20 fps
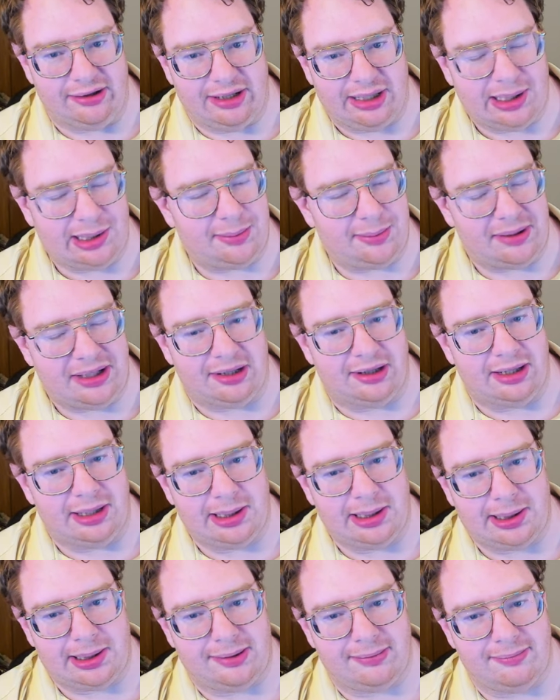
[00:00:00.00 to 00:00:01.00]
Let's be
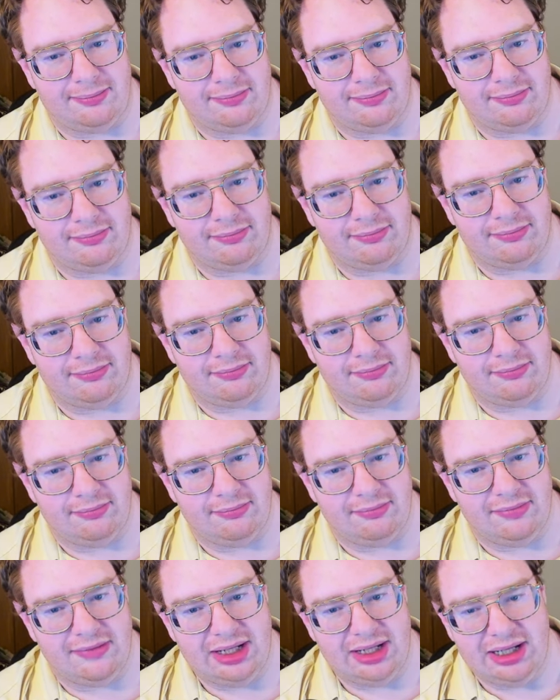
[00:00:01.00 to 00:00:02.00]
honest.
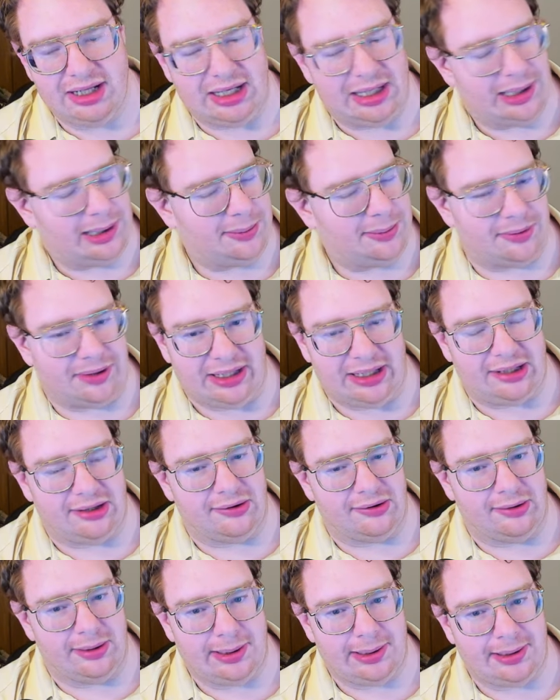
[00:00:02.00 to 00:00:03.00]
It's
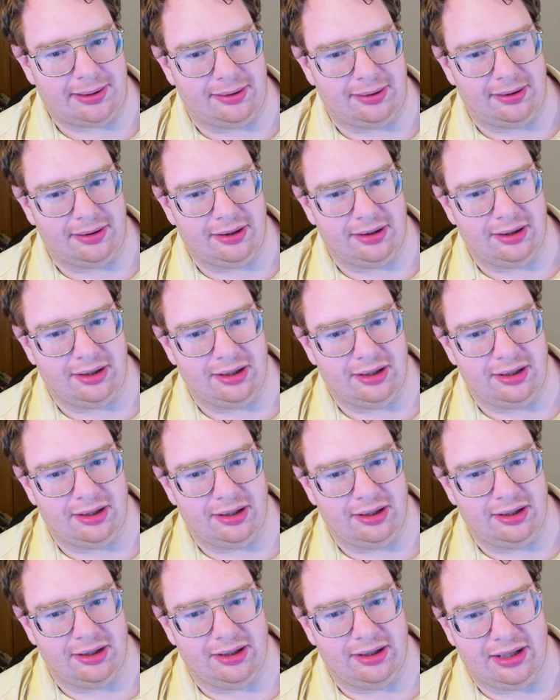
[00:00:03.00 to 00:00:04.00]
ridiculous.
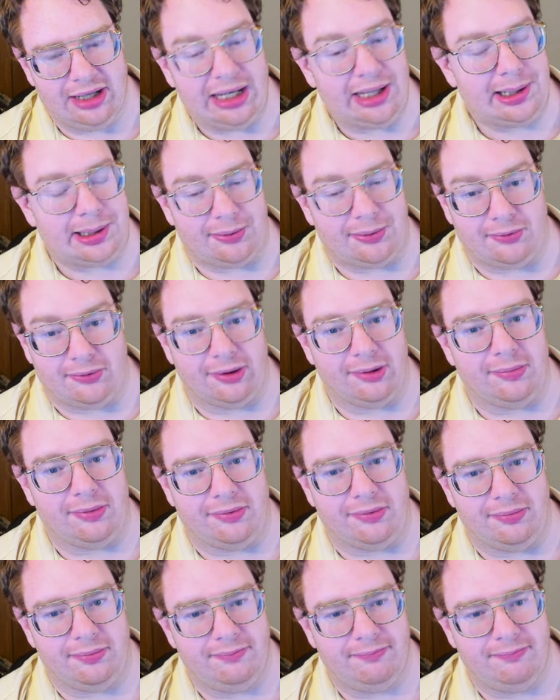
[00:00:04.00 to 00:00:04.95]
And it's horrible.